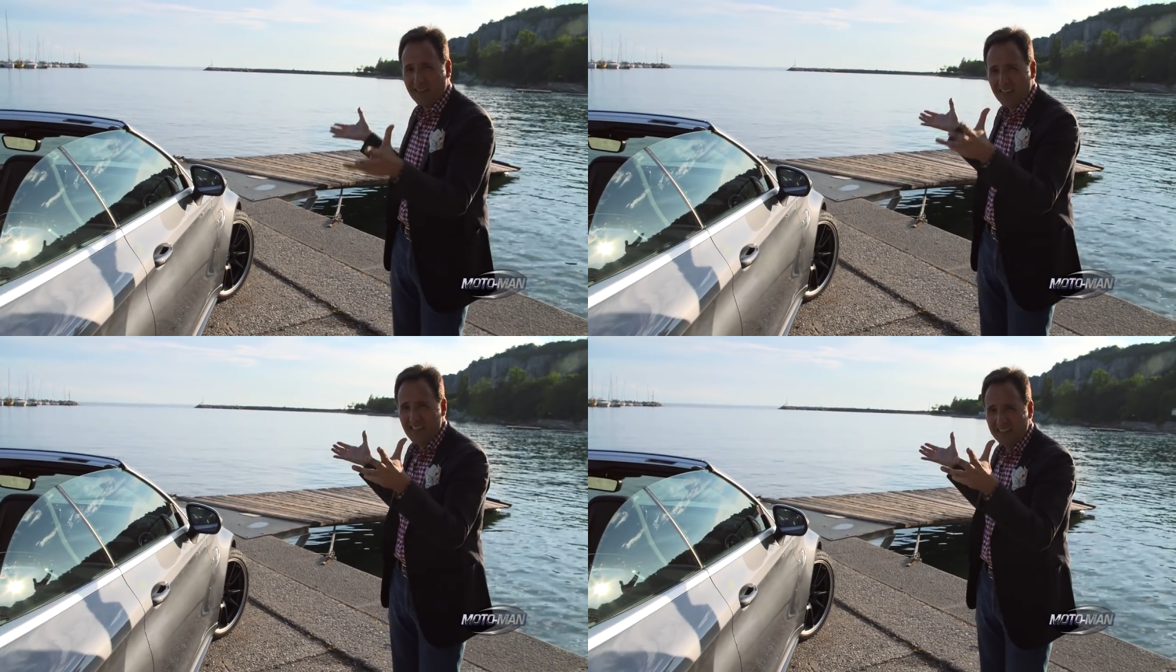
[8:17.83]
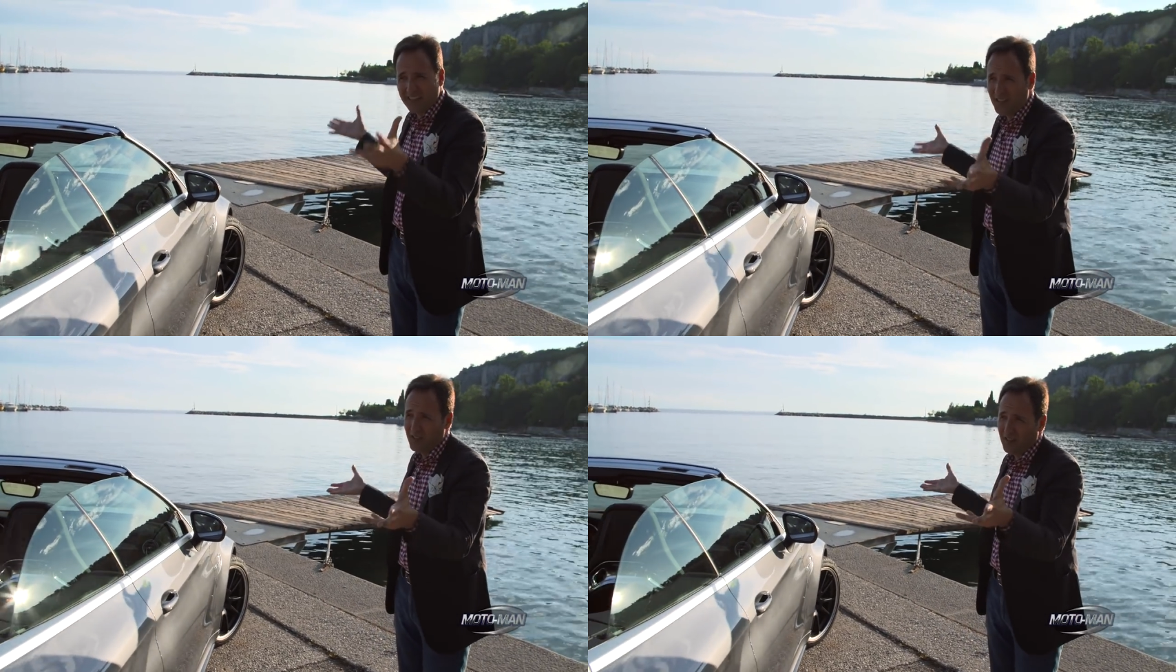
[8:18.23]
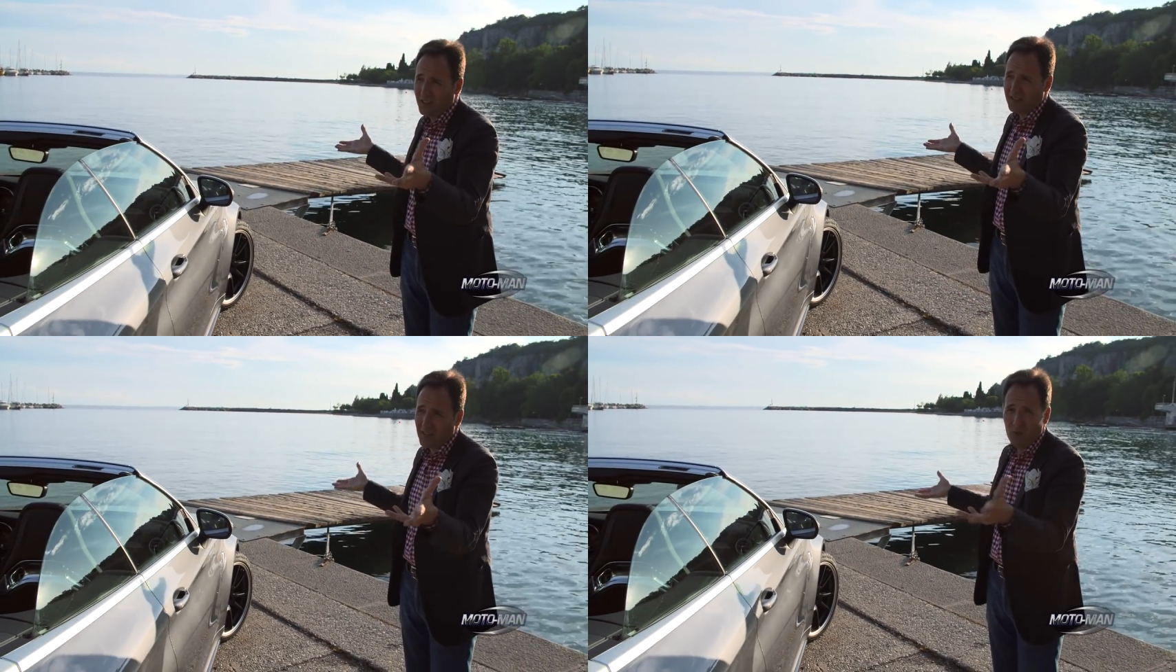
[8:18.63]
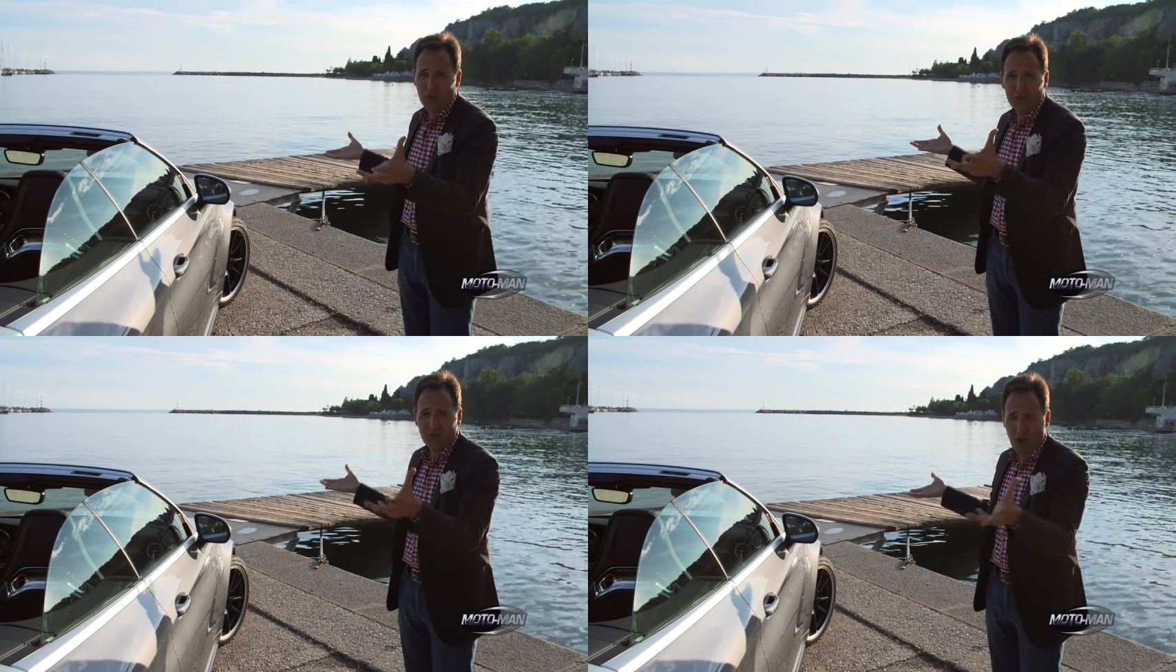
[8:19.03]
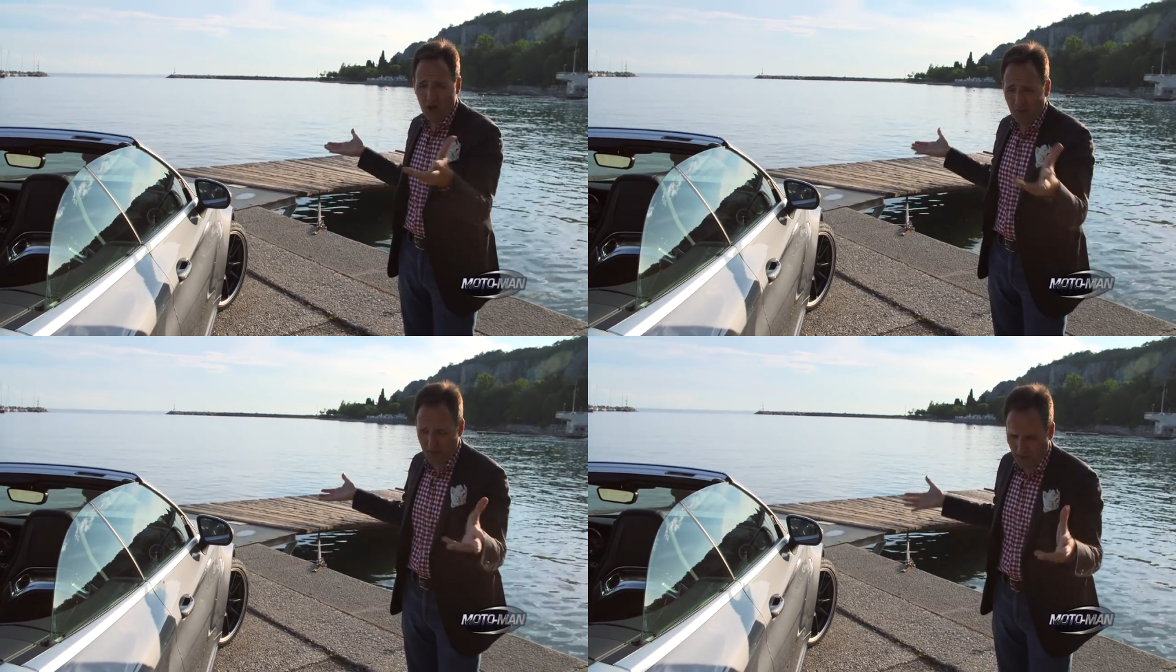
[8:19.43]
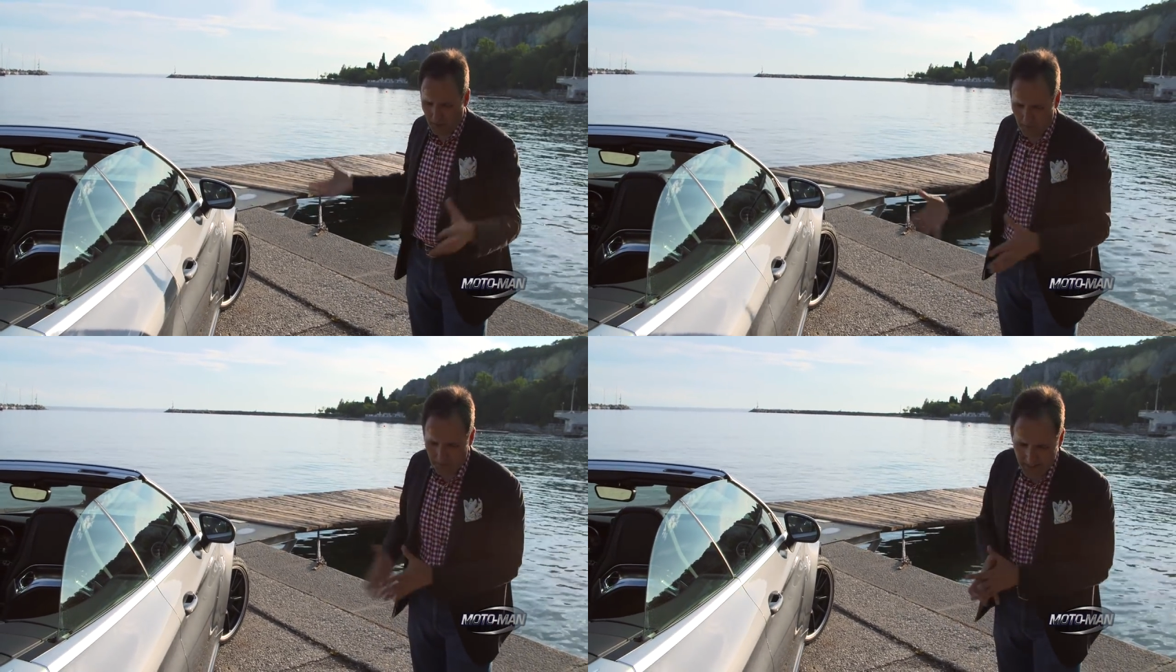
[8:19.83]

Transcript: it still a somewhat strong vehicle.